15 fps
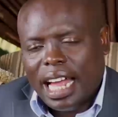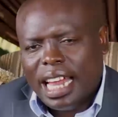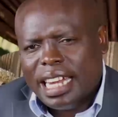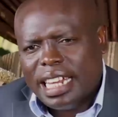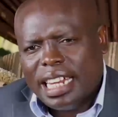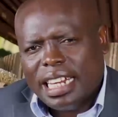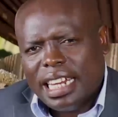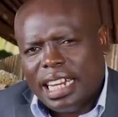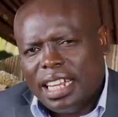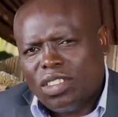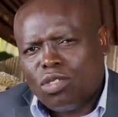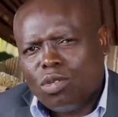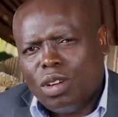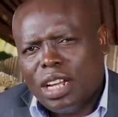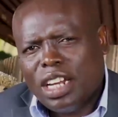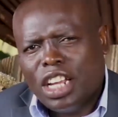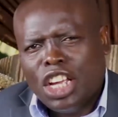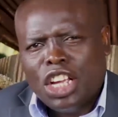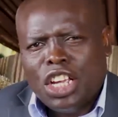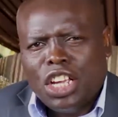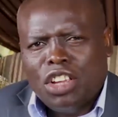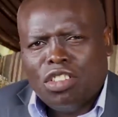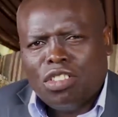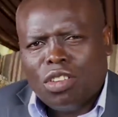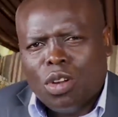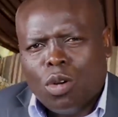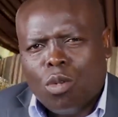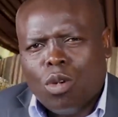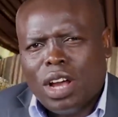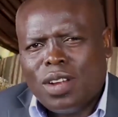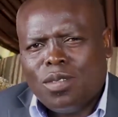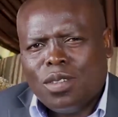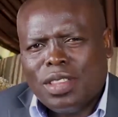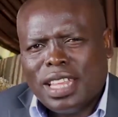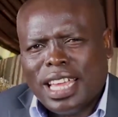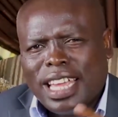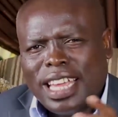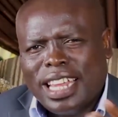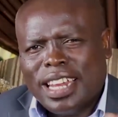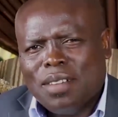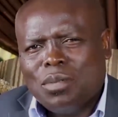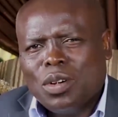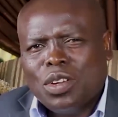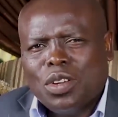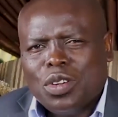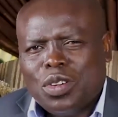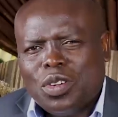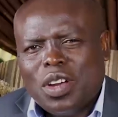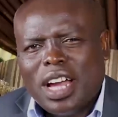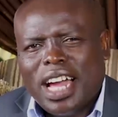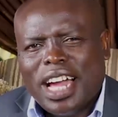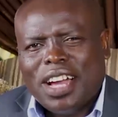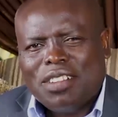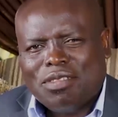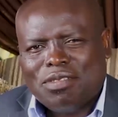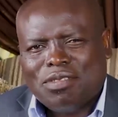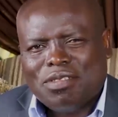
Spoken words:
And then the last one is, what will they enable you to have?